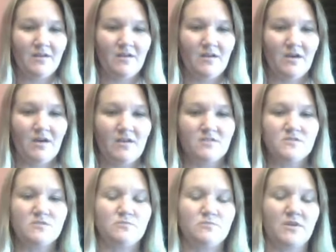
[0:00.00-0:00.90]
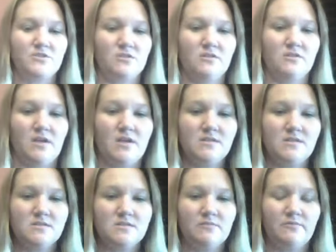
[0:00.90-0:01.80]
Hi, this is Rachel
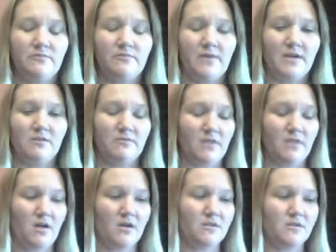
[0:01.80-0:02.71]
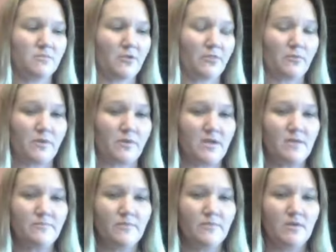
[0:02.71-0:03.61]
Lance, final vlog number
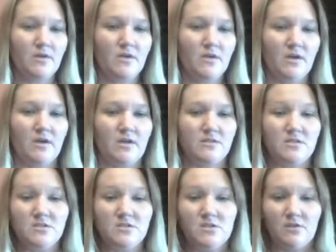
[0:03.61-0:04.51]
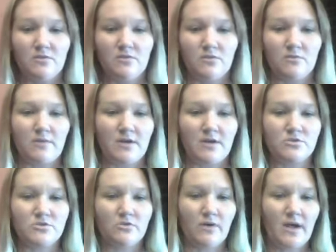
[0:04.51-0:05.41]
3, teaching the
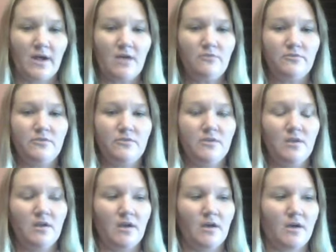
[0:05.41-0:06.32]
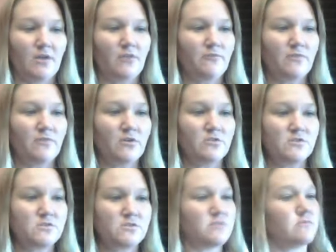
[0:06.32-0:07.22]
writer's craft. The
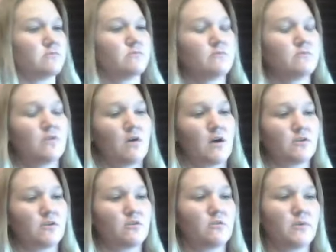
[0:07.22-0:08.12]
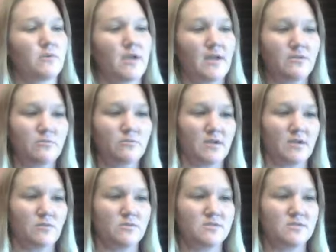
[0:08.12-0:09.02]
first article that we had to
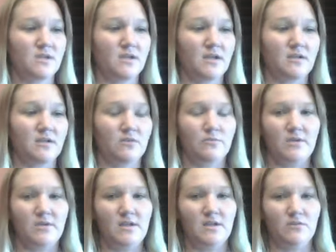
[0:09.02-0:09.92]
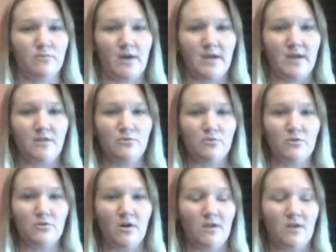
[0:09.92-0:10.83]
read was Connecting Reading and Writing
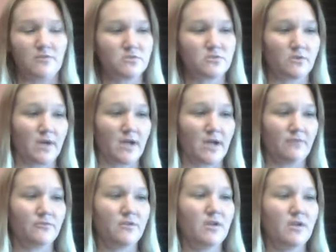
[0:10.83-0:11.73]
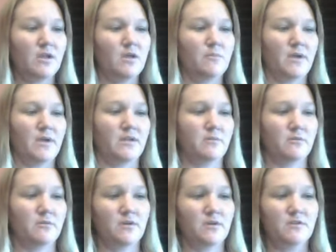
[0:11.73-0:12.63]
Through the Author's Craft by
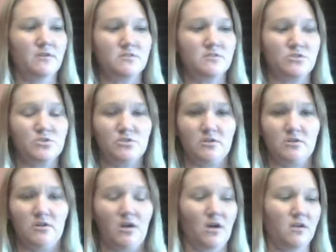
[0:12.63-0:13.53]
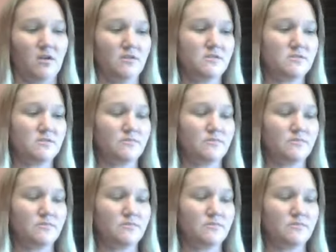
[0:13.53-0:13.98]
Debbie Rickards and Cheryl Hawes.